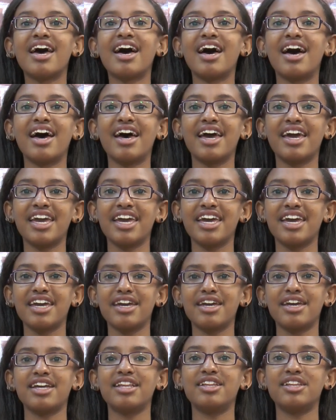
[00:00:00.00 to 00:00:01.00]

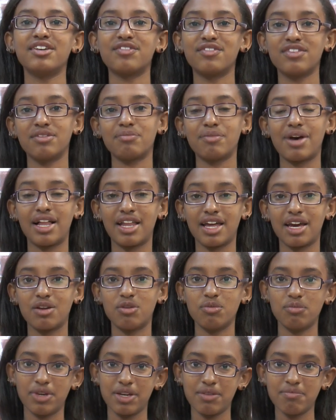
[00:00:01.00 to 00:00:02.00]
I live in Maale
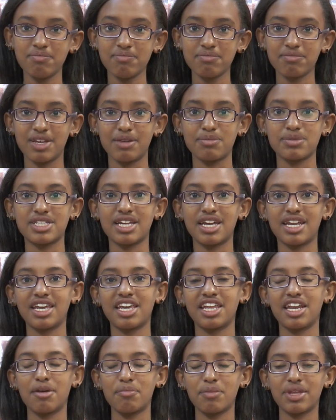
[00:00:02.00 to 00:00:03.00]
Adumim. I'm studying
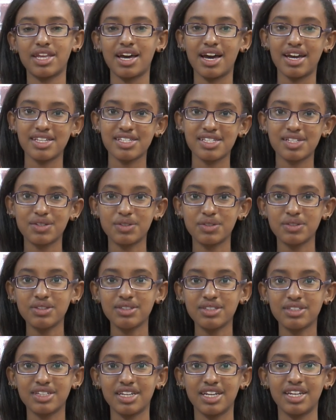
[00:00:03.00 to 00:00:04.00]
in Amit High
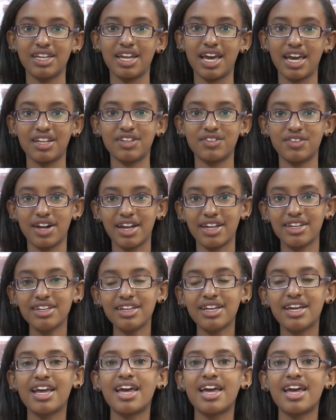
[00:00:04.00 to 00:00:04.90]
School in 9th grade.